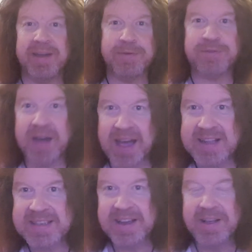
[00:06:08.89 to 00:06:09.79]
In
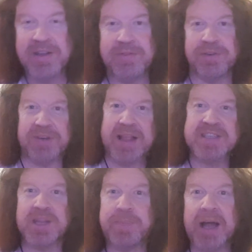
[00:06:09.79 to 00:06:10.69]
fact, for
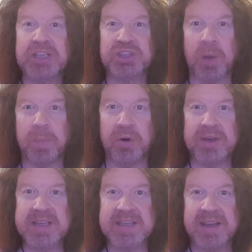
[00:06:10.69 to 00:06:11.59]
fans of the Pet Shop
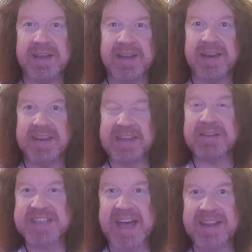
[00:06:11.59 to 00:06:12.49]
Boys,
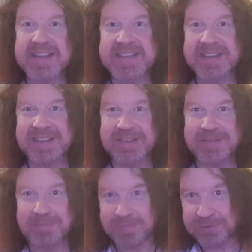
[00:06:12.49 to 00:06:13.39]
Neil Tennant,
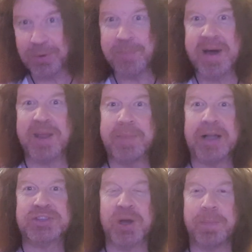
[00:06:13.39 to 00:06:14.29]
frontman of
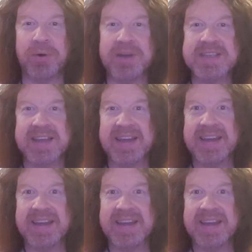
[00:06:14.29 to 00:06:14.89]
Pet Shop Boys,